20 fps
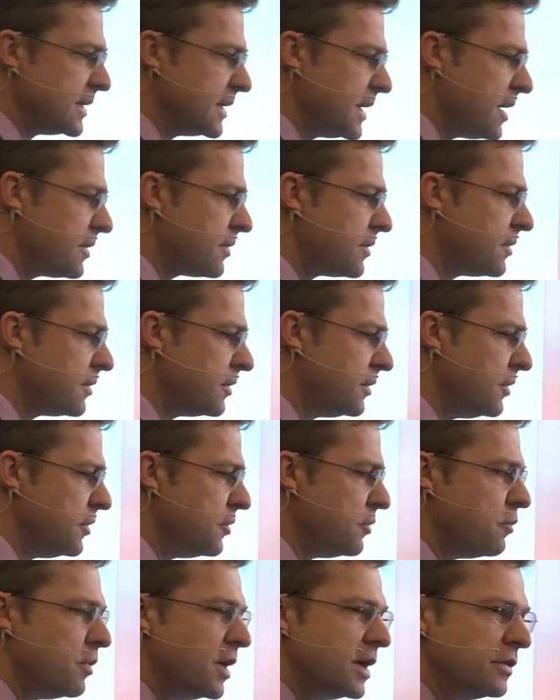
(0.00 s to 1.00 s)
The other
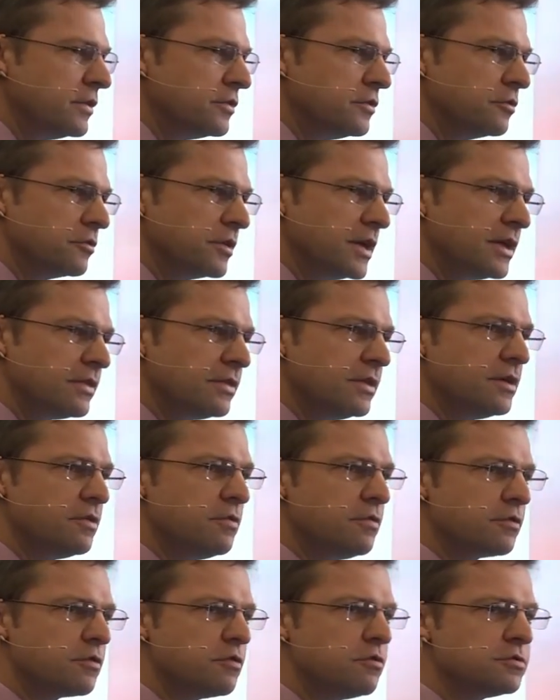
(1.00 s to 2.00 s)
way that you get
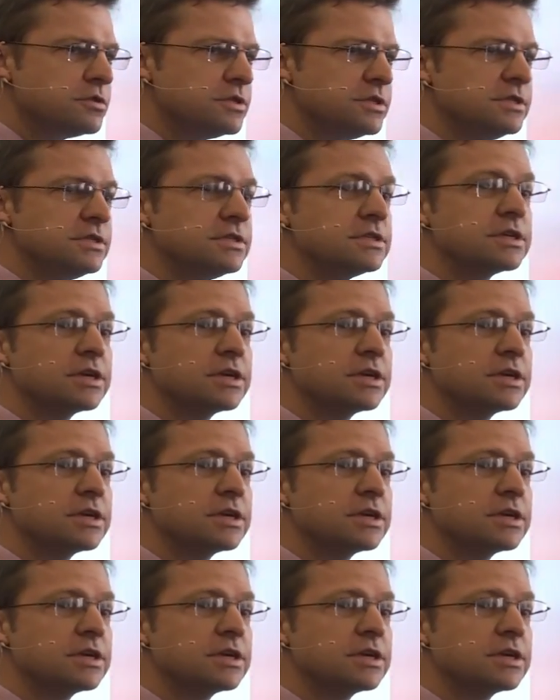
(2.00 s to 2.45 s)
there, of course, is